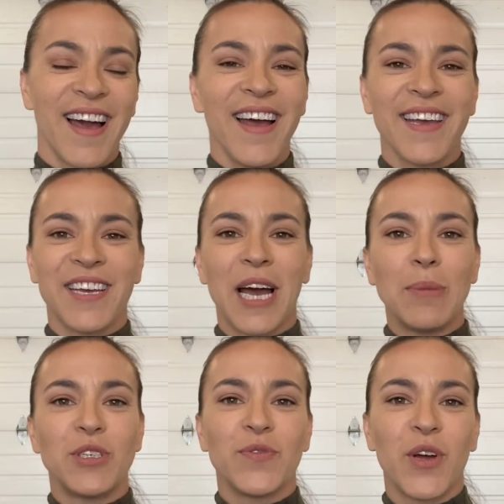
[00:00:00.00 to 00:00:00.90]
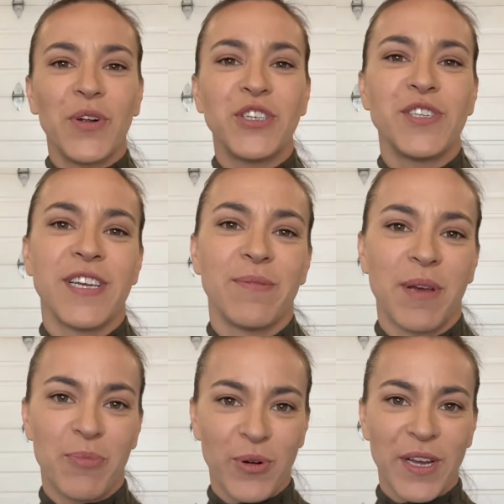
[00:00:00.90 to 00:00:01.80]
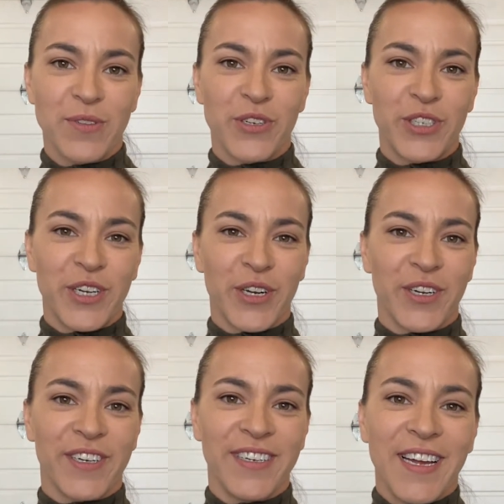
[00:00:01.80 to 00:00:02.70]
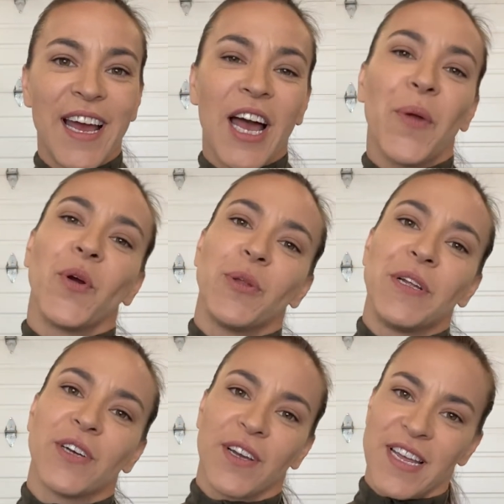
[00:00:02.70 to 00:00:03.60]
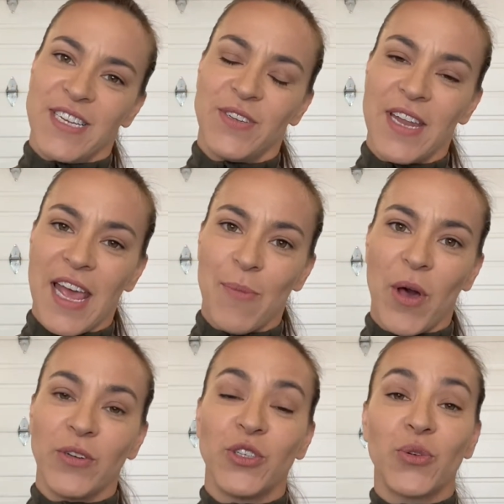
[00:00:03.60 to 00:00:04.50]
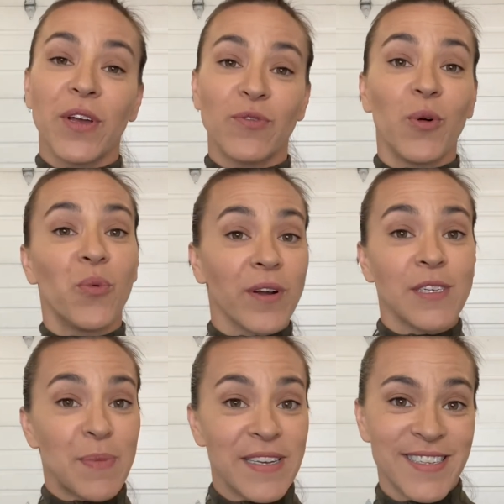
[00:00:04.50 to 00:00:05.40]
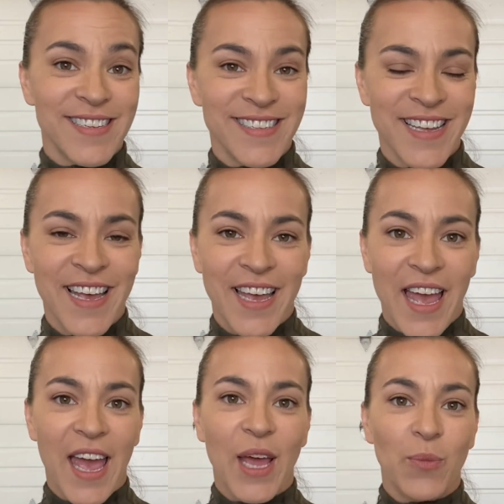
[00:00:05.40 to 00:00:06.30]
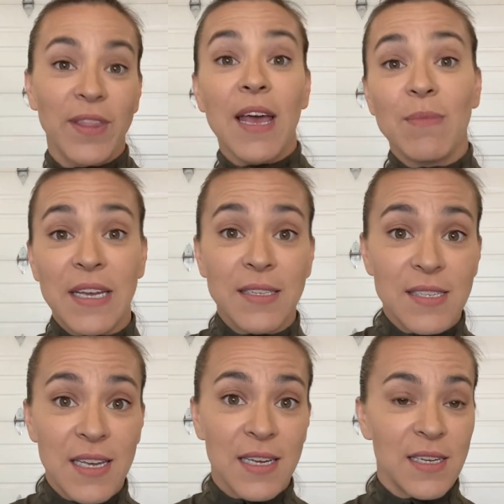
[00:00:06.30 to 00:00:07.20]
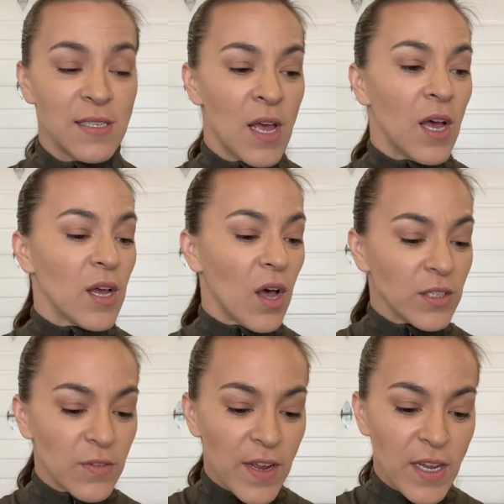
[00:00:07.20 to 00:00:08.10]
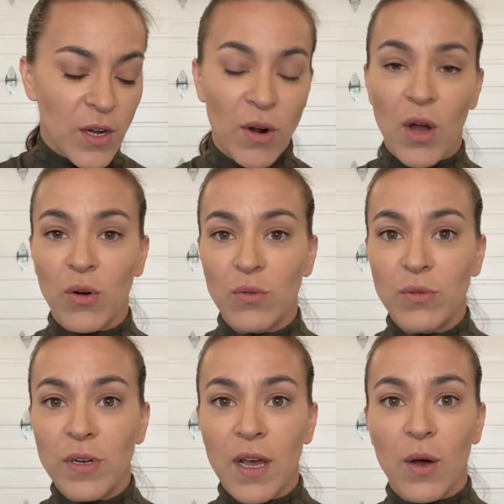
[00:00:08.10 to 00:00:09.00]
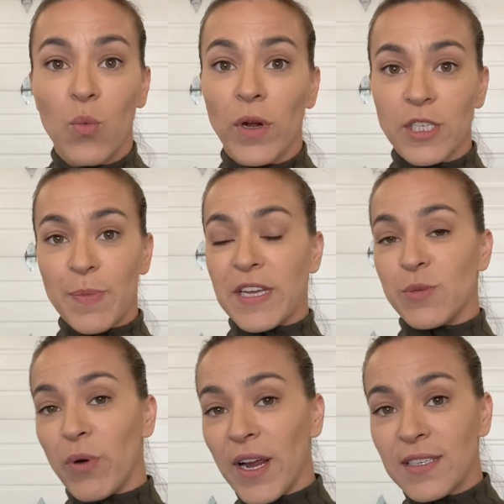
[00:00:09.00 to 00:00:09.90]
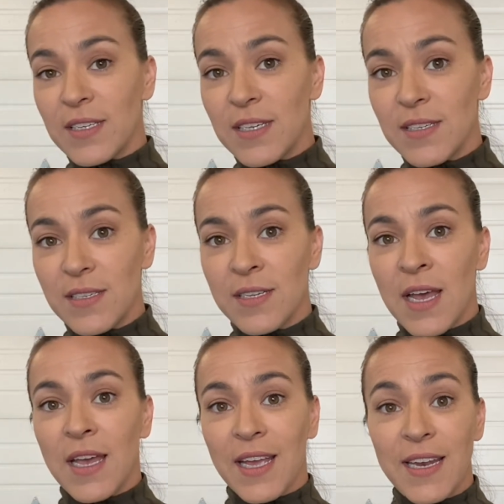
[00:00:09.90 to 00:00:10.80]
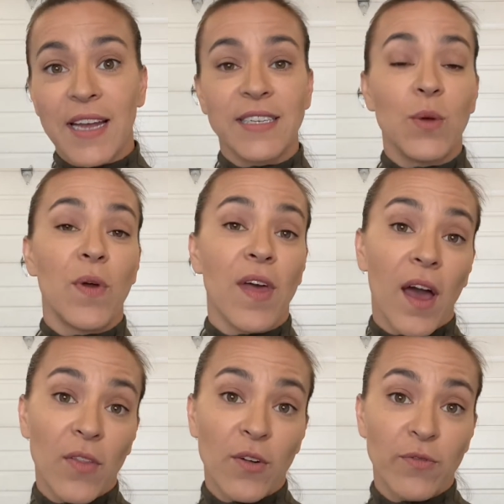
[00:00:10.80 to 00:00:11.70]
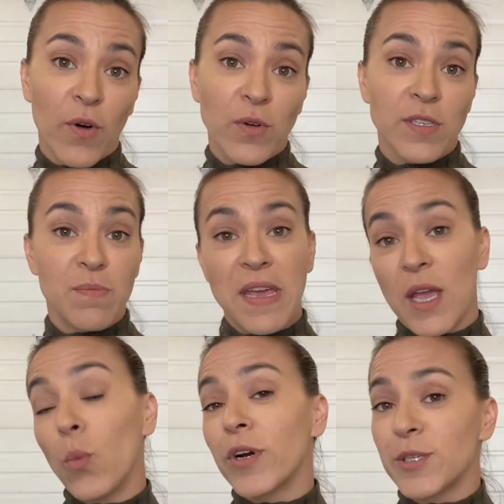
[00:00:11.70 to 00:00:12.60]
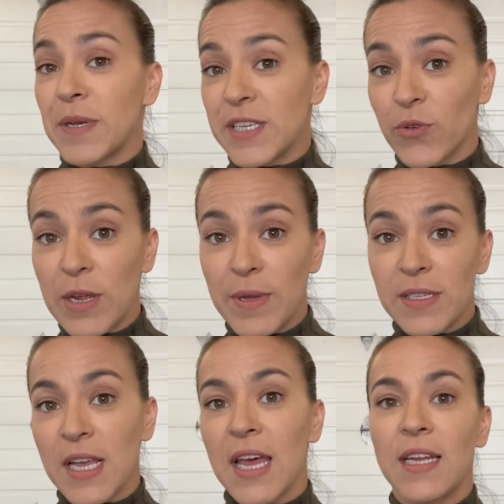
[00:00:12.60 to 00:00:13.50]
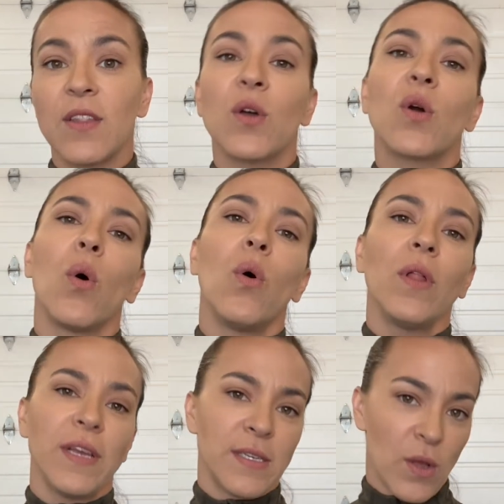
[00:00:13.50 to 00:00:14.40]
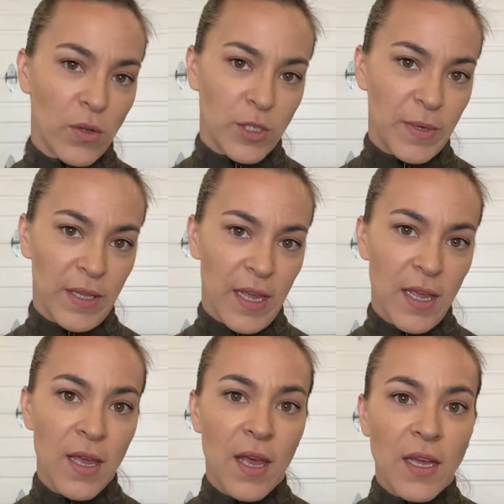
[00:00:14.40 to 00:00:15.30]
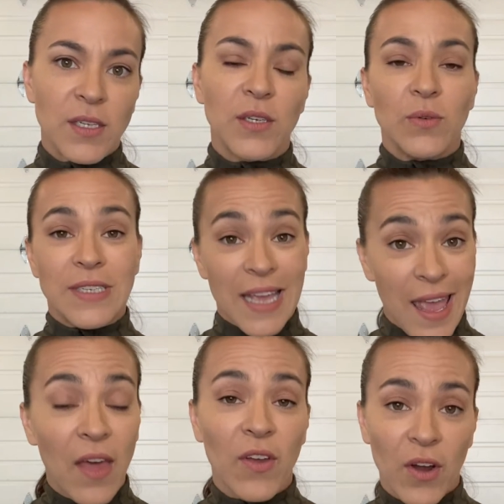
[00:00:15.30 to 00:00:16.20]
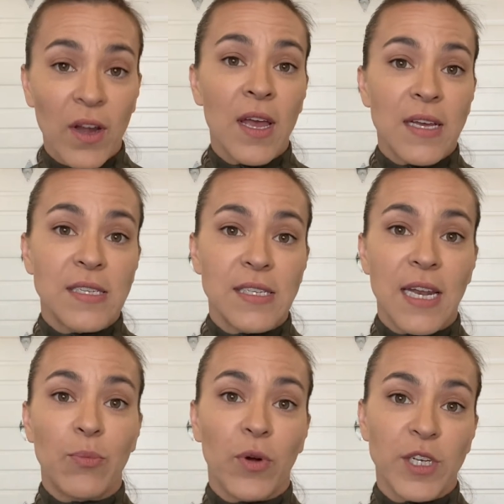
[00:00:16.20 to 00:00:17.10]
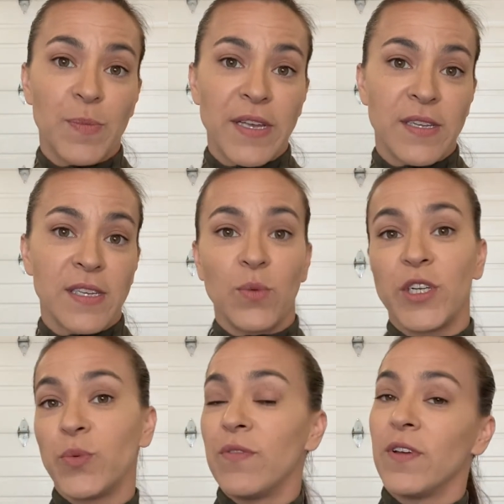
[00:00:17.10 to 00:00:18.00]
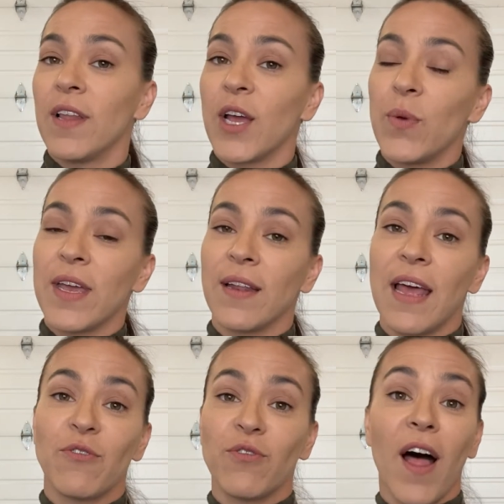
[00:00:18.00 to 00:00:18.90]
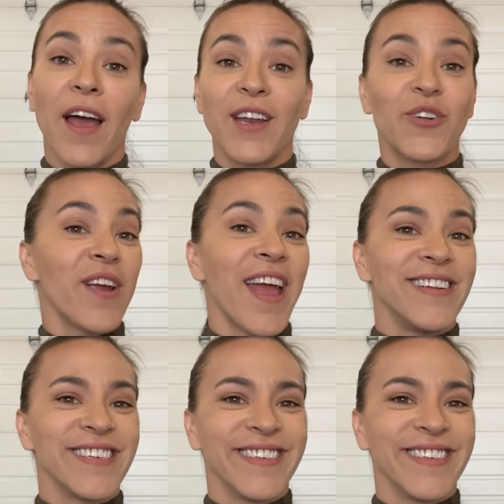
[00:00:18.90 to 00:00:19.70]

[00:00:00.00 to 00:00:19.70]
Hi, I'm Siobhan Richardson. My pronouns are she, her. I'm going to be talking to you today about joyful workspaces. And what that means is cultivating your own workspace practices, connecting with other folks, making workspace agreements. And the goal is ultimately to together set up workspaces in which we feel like we can let fly and create.